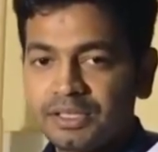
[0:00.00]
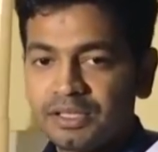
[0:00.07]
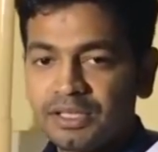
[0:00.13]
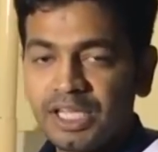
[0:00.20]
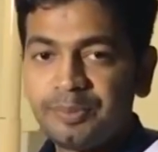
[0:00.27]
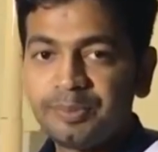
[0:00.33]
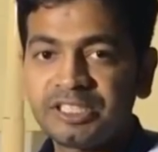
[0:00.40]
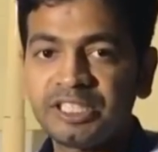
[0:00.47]

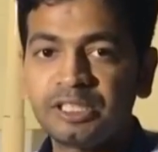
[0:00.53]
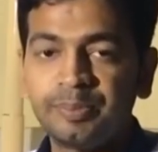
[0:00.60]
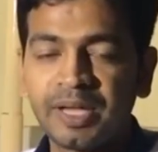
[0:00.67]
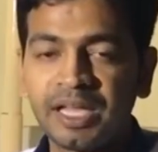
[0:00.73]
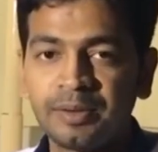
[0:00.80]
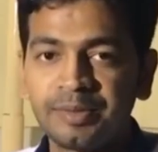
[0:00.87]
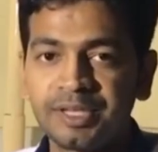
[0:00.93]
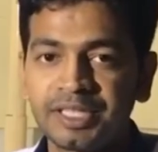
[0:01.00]
imaging
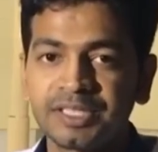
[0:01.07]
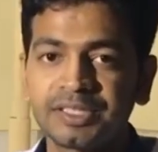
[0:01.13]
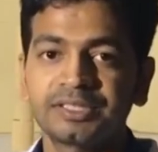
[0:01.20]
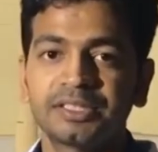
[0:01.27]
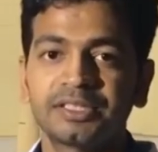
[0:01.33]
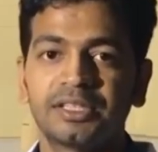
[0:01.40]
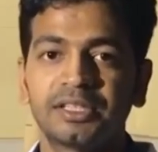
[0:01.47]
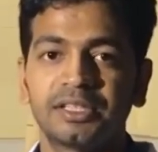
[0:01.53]
parameters
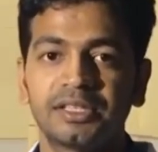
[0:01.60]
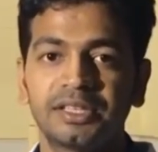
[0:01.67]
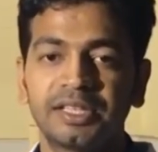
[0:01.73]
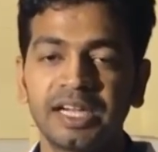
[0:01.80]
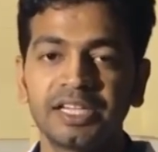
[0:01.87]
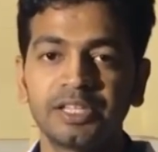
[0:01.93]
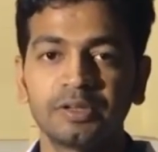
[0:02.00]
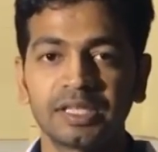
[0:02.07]

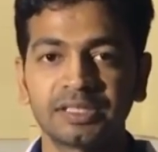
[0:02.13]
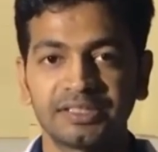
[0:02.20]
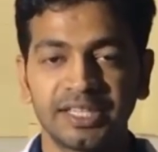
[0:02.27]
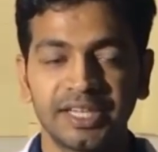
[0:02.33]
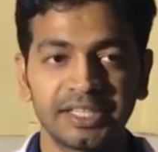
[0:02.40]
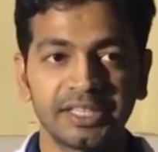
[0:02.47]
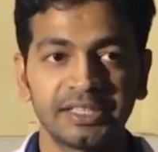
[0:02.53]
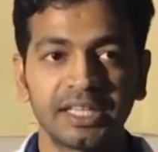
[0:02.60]
that you can
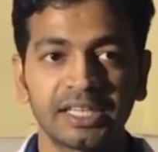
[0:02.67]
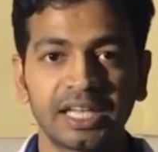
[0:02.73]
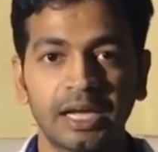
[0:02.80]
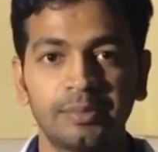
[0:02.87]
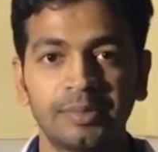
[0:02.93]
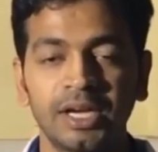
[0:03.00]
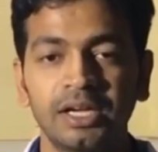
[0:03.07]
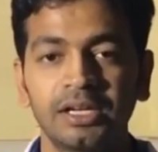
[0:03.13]
set in the
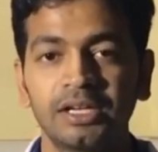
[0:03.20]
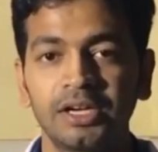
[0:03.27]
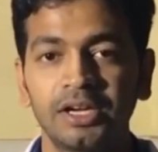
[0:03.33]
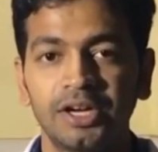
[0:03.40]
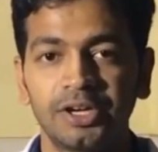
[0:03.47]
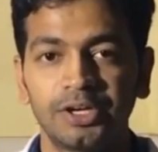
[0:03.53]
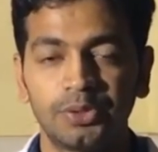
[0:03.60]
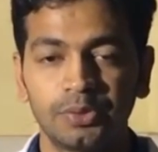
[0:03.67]
camera
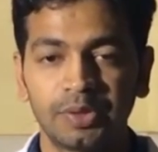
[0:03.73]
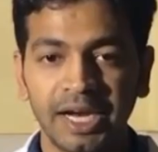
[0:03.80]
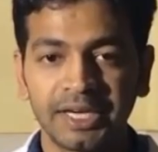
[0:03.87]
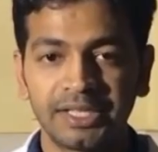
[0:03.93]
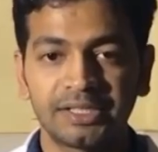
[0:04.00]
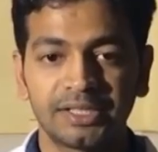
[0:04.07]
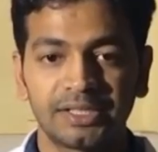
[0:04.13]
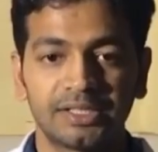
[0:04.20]
to
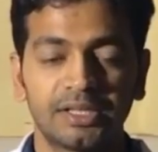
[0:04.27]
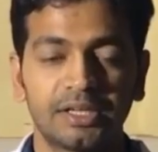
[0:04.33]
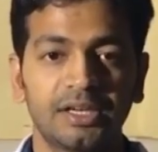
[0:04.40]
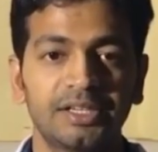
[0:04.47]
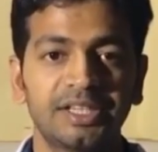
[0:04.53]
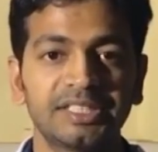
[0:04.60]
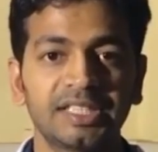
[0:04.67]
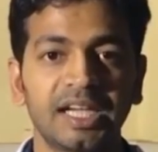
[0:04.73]
get
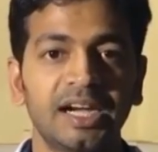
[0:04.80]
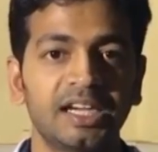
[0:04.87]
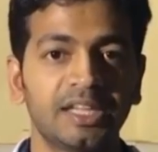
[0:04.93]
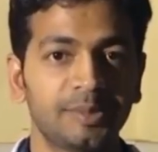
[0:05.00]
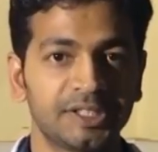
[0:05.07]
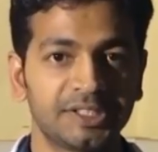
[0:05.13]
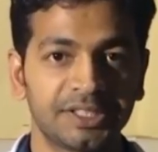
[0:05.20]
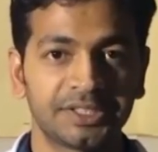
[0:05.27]
desired
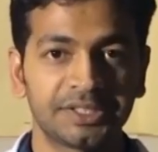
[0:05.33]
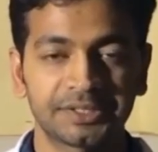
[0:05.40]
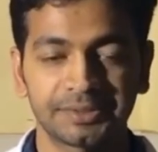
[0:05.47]
imaging.